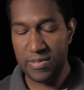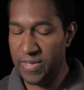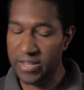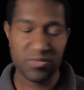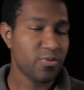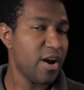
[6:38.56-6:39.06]

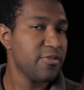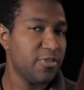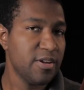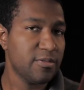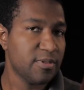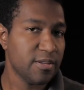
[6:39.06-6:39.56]
that's where I
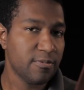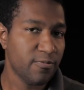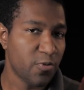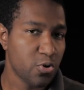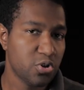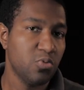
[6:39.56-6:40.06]
think that
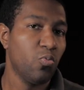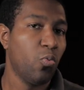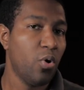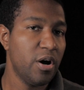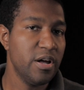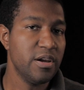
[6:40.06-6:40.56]
version
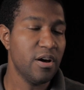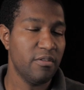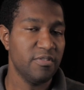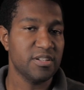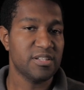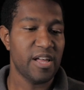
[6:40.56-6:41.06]
1 of
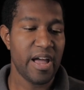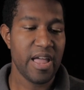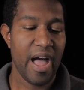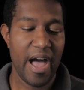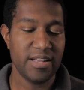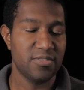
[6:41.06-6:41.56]
this
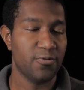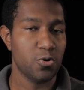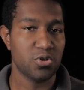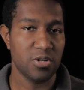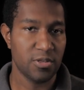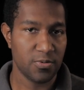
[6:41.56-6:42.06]
light has
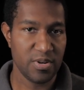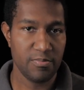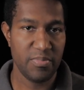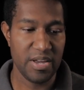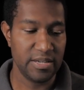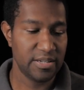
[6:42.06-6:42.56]
version 3
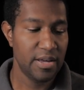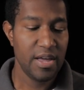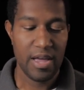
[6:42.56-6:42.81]
beat,